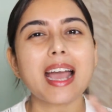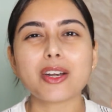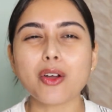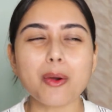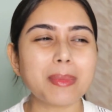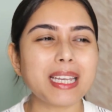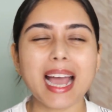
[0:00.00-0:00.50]

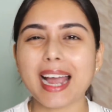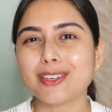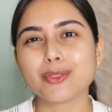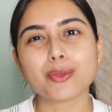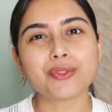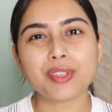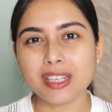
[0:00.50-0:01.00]
Normally I
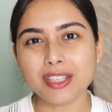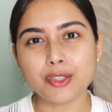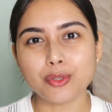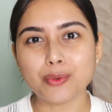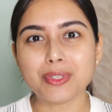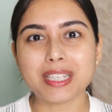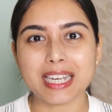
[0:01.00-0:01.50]
don't really
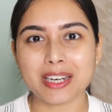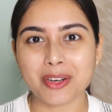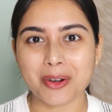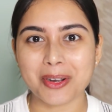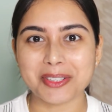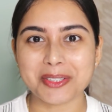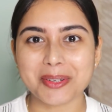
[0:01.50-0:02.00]
use hair
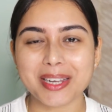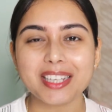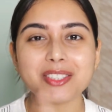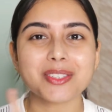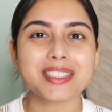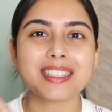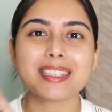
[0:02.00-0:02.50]
oils, okay?
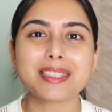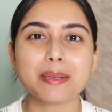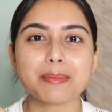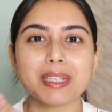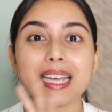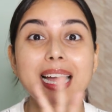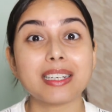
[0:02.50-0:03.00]
So this is
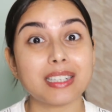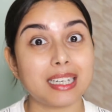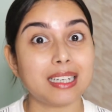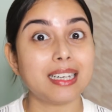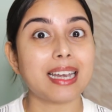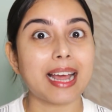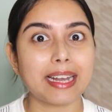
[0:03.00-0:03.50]
something I
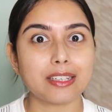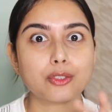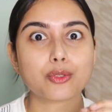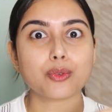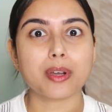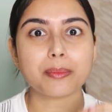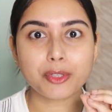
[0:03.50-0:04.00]
really liked,
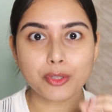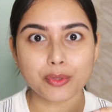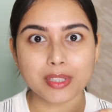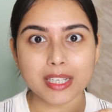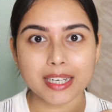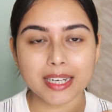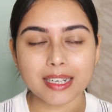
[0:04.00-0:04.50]
so I'm
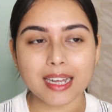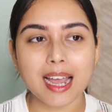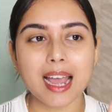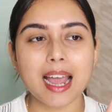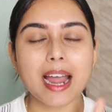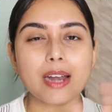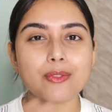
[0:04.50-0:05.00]
using it.
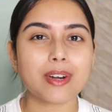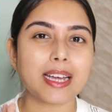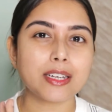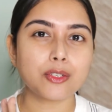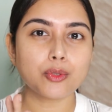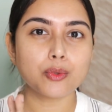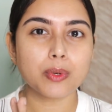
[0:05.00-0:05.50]
And what
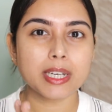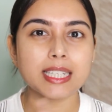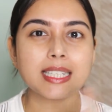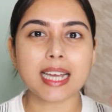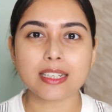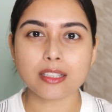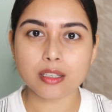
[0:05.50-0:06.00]
I do
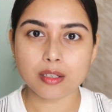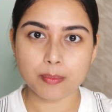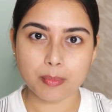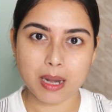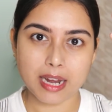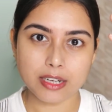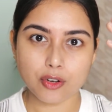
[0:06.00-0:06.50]
is I just
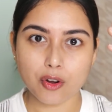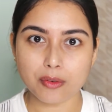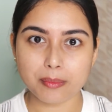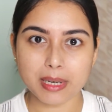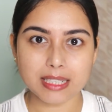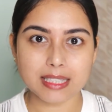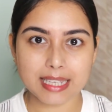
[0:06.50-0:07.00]
apply it
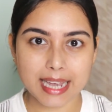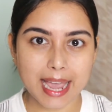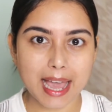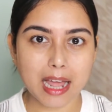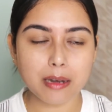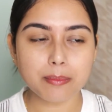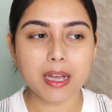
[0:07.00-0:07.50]
on my
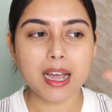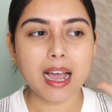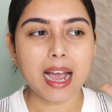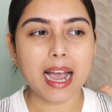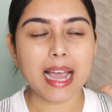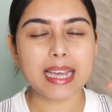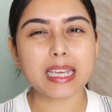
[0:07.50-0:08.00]
scalp.
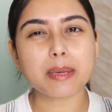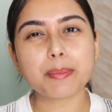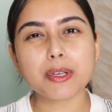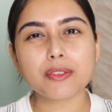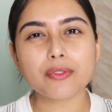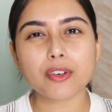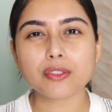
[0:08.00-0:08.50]
I keep
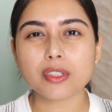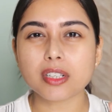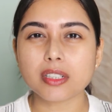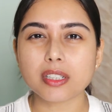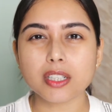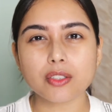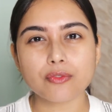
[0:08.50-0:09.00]
it for
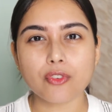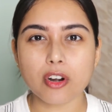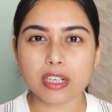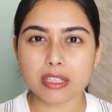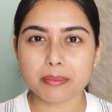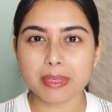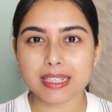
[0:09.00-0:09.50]
30 to
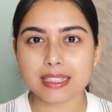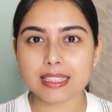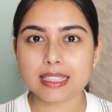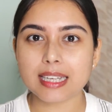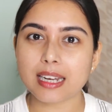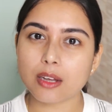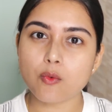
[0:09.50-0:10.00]
40
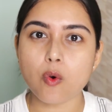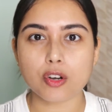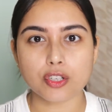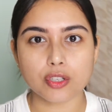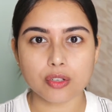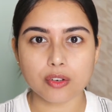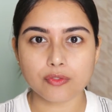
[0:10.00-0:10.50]
minutes, then I
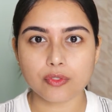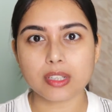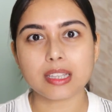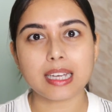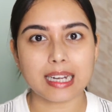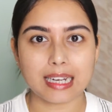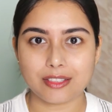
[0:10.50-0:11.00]
wash it off
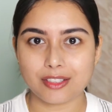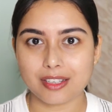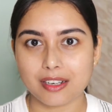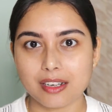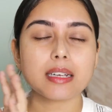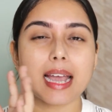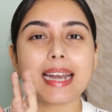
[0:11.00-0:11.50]
with the cleanser.
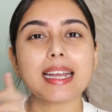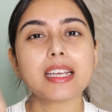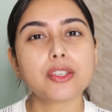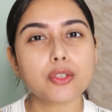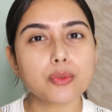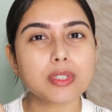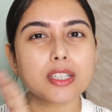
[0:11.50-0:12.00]
And I
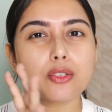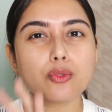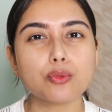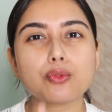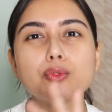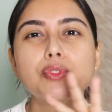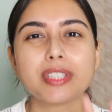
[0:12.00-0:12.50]
use it
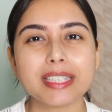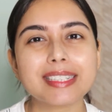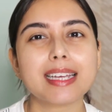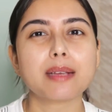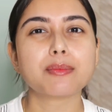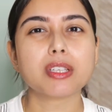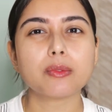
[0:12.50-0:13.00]
2 to 3
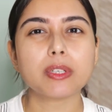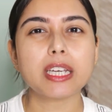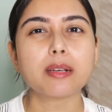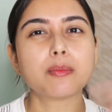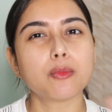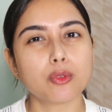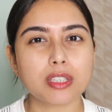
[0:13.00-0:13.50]
times a
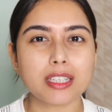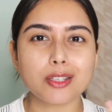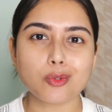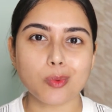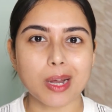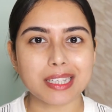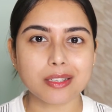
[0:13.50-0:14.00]
week, mostly
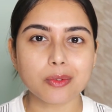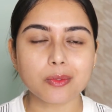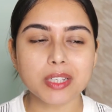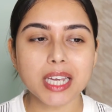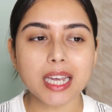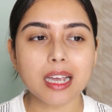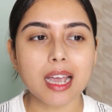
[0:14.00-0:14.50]
twice a
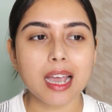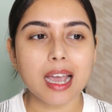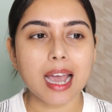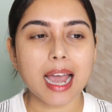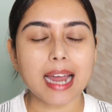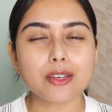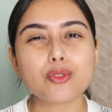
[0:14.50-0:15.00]
week.
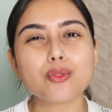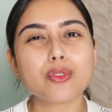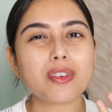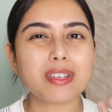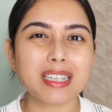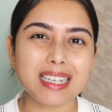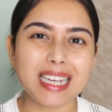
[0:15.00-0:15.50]
And you
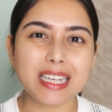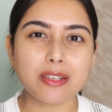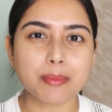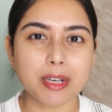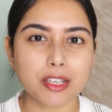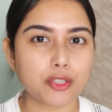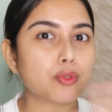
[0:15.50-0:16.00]
don't
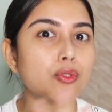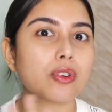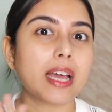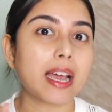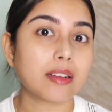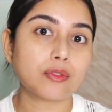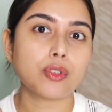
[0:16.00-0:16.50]
need much. You
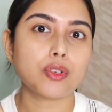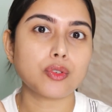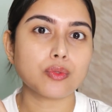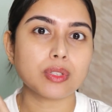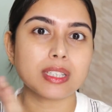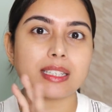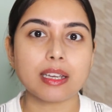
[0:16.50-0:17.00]
don't have to
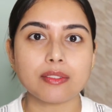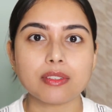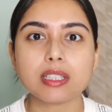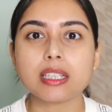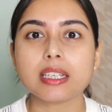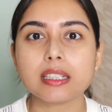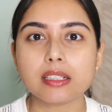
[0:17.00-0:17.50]
use it every
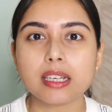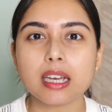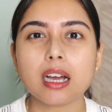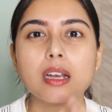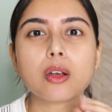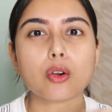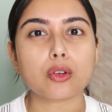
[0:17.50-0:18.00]
single day.
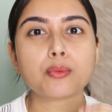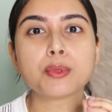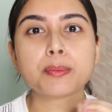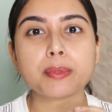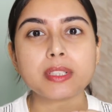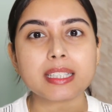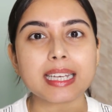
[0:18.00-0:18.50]
A lot of
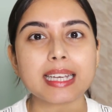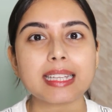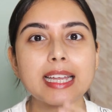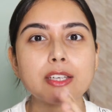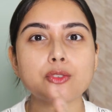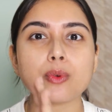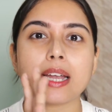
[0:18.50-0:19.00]
people say
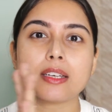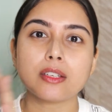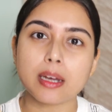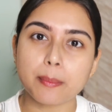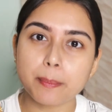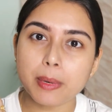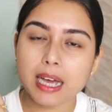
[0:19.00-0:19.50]
that you can
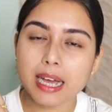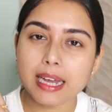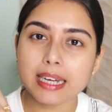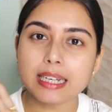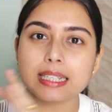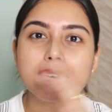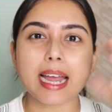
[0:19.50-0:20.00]
apply
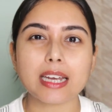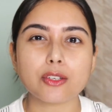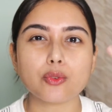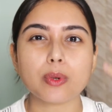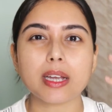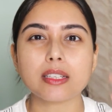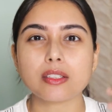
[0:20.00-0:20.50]
it
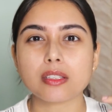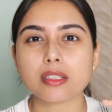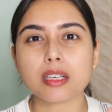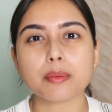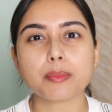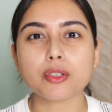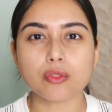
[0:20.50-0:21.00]
and you can
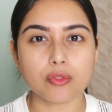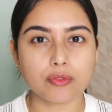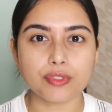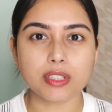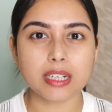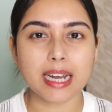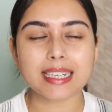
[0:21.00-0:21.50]
just keep it
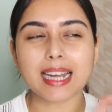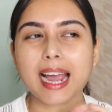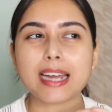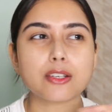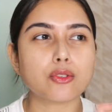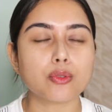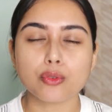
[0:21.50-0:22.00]
overnight.
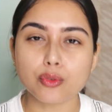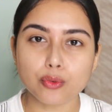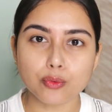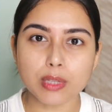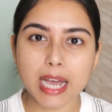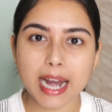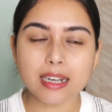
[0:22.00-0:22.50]
I don't
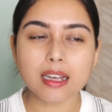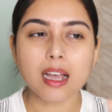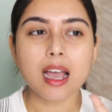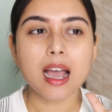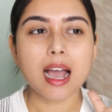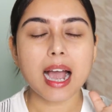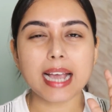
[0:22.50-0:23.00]
do that.
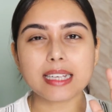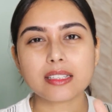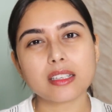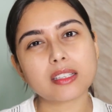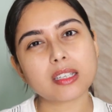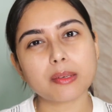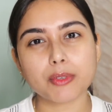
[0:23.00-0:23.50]
I
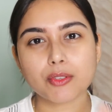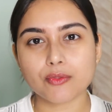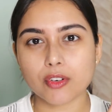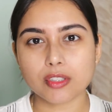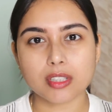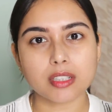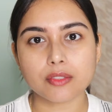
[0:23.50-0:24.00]
just keep it
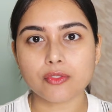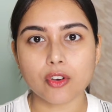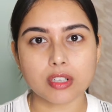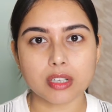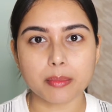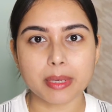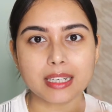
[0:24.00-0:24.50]
for
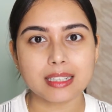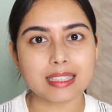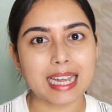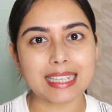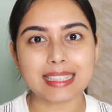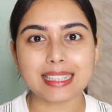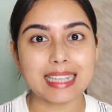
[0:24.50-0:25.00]
30-40 minutes.
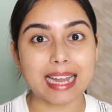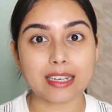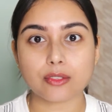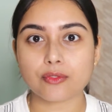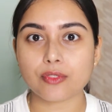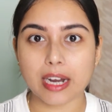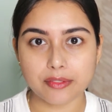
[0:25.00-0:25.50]
I think
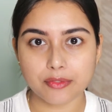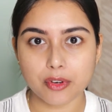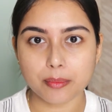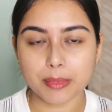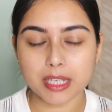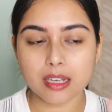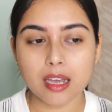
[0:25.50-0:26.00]
that's fine
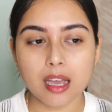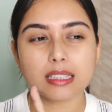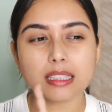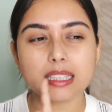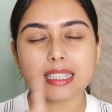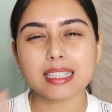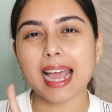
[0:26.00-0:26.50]
for me.
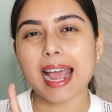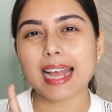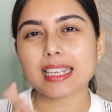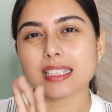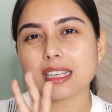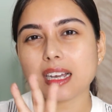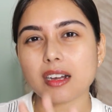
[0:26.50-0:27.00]
This
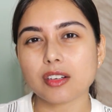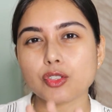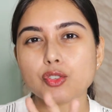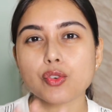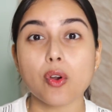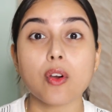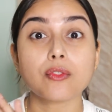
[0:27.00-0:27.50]
has a
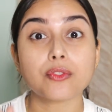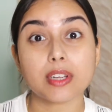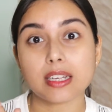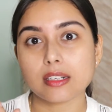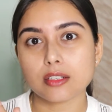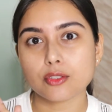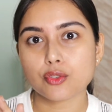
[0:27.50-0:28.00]
strong
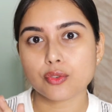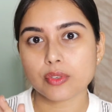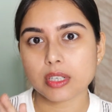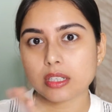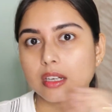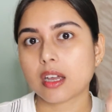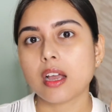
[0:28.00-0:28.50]
fragrance to
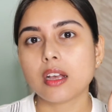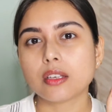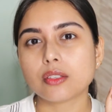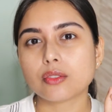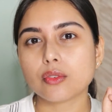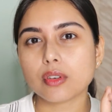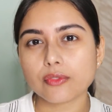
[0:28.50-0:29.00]
it.
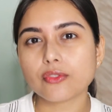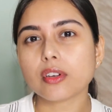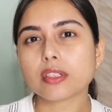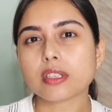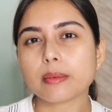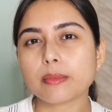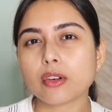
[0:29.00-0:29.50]
So if you
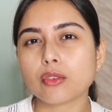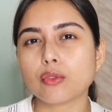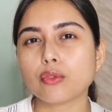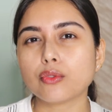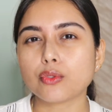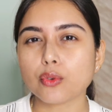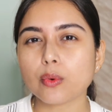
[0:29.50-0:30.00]
are someone
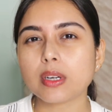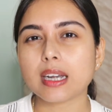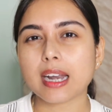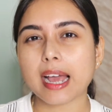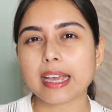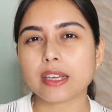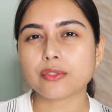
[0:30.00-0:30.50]
who don't
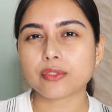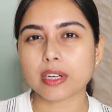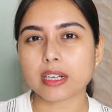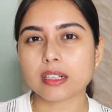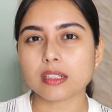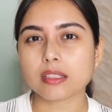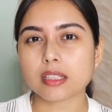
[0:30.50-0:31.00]
like
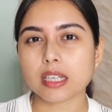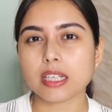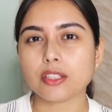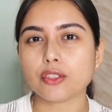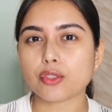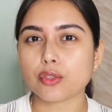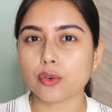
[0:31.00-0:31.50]
fragrance
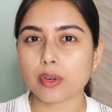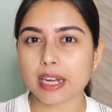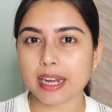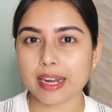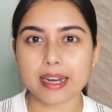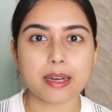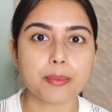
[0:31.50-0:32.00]
in your
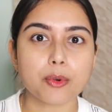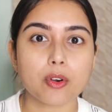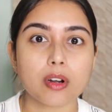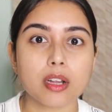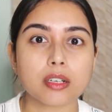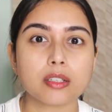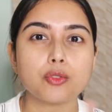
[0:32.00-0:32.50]
hair care
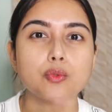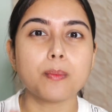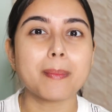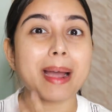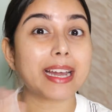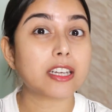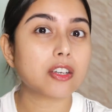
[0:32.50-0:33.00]
product, you
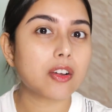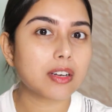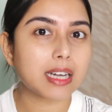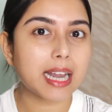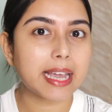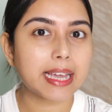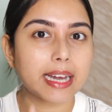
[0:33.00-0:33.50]
might not
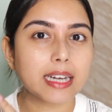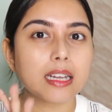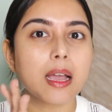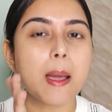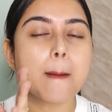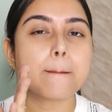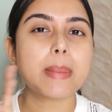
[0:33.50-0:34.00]
like it,
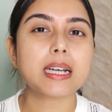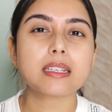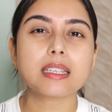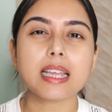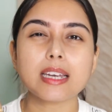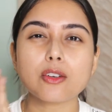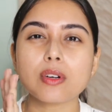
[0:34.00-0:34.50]

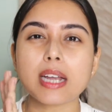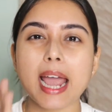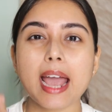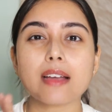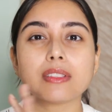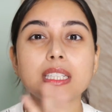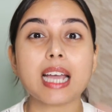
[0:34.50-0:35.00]
but they don't
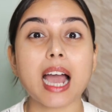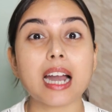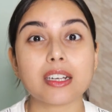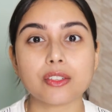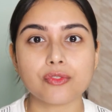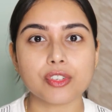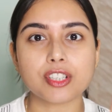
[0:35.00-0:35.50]
have any
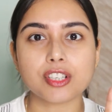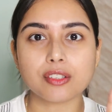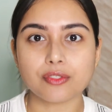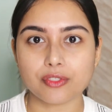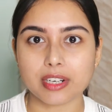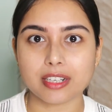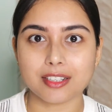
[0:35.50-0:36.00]
artificial
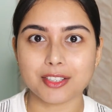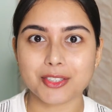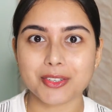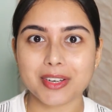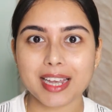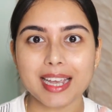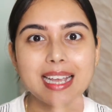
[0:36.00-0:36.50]

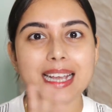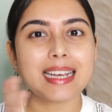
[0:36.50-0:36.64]
fragrance, okay?